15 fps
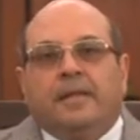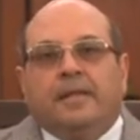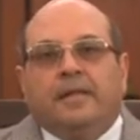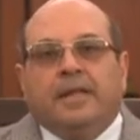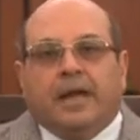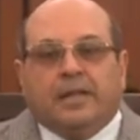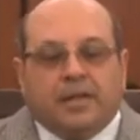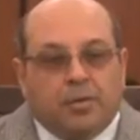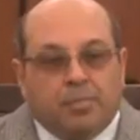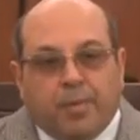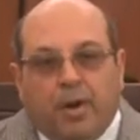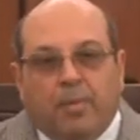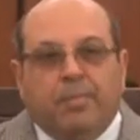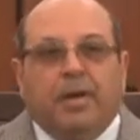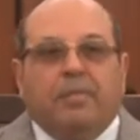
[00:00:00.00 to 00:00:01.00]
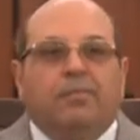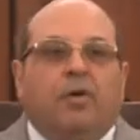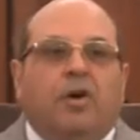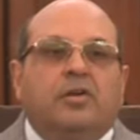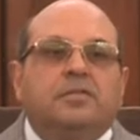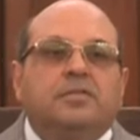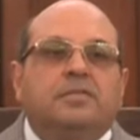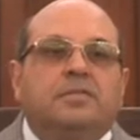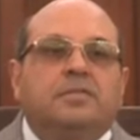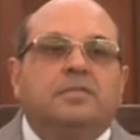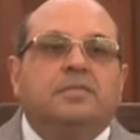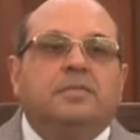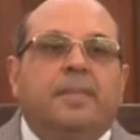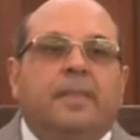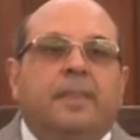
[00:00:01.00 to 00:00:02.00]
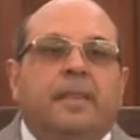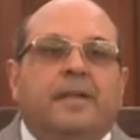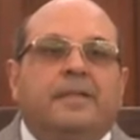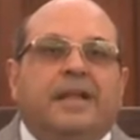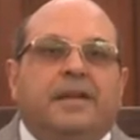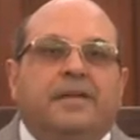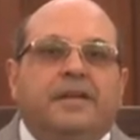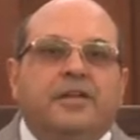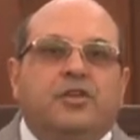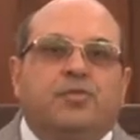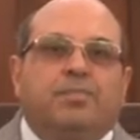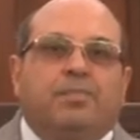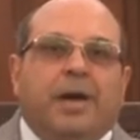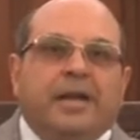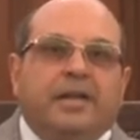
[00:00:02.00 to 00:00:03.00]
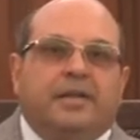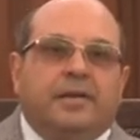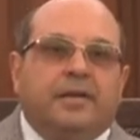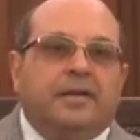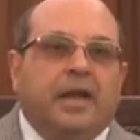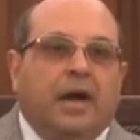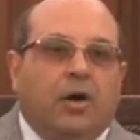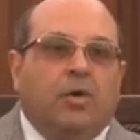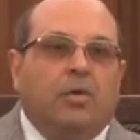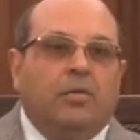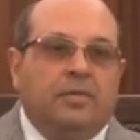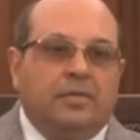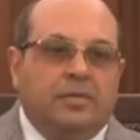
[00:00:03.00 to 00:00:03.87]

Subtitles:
The other problem was that despite now